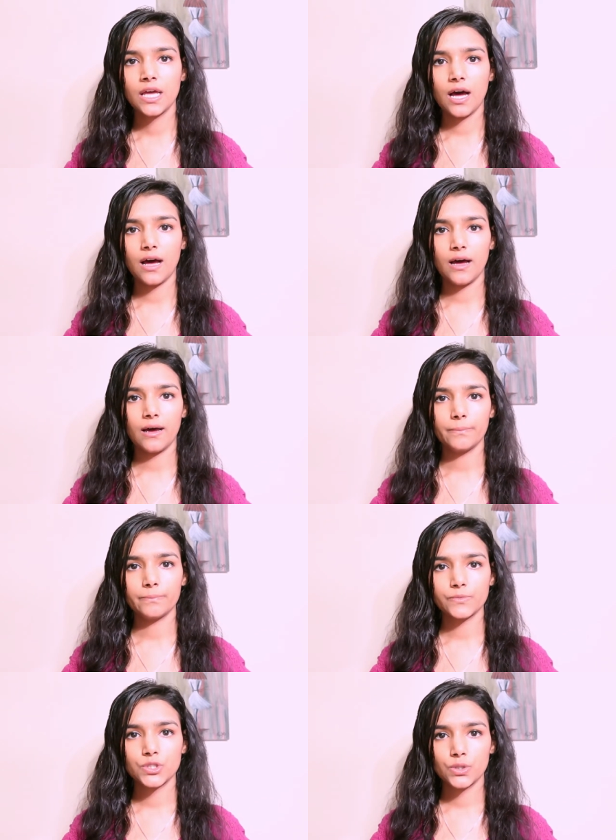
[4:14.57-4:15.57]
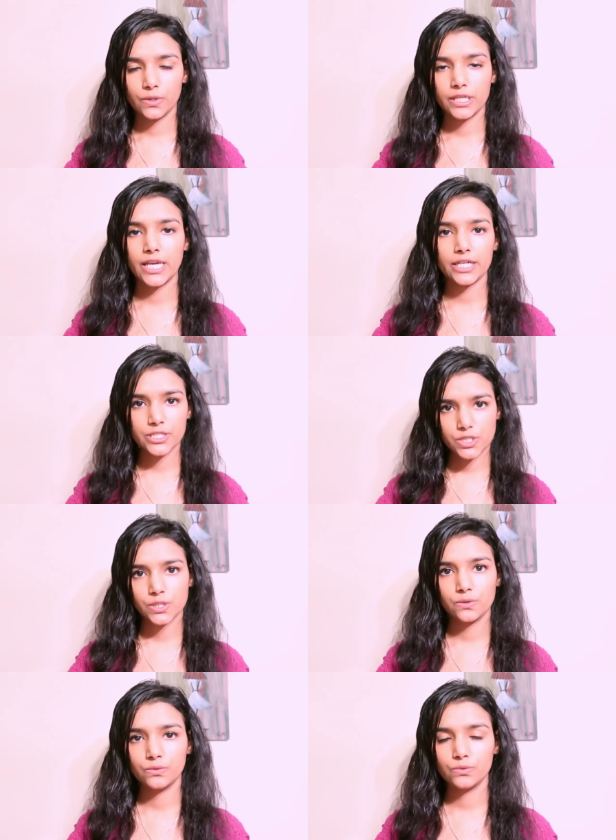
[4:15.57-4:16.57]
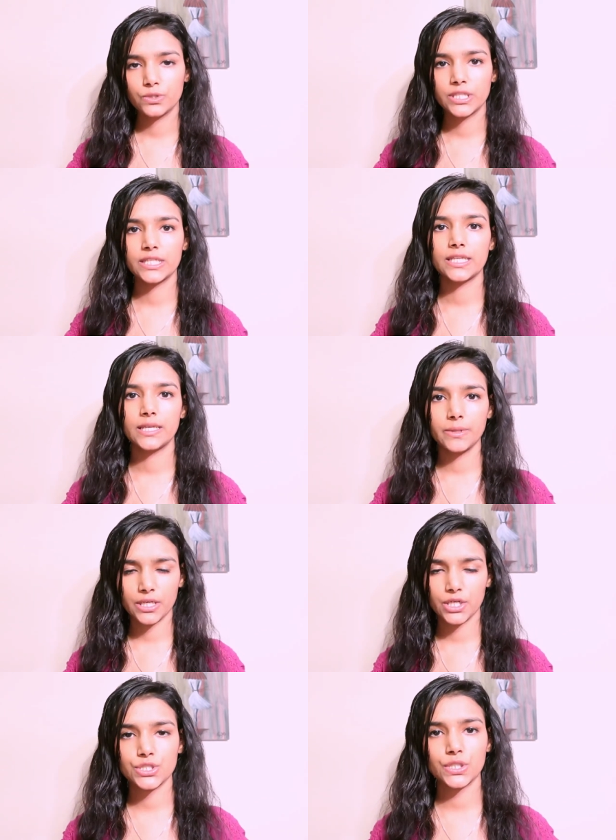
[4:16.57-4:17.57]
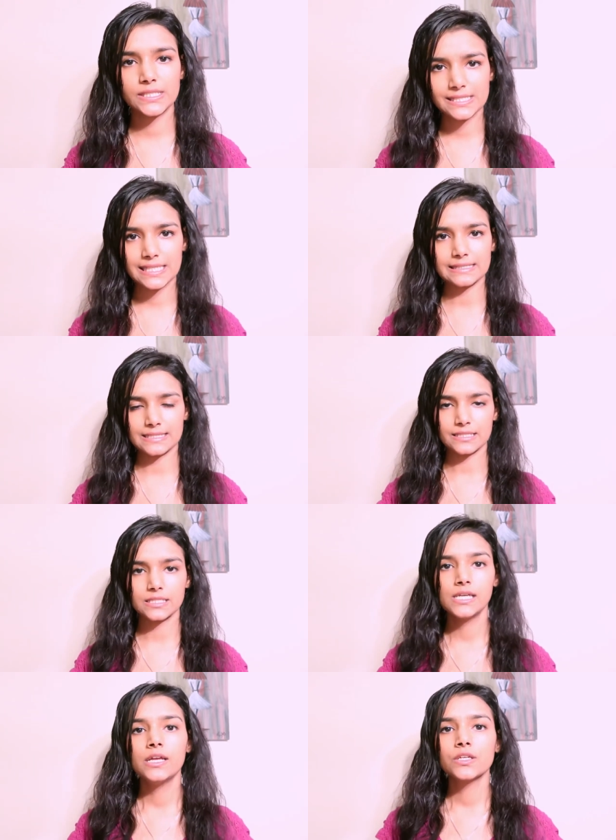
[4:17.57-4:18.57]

um, to connect to the immigration consultant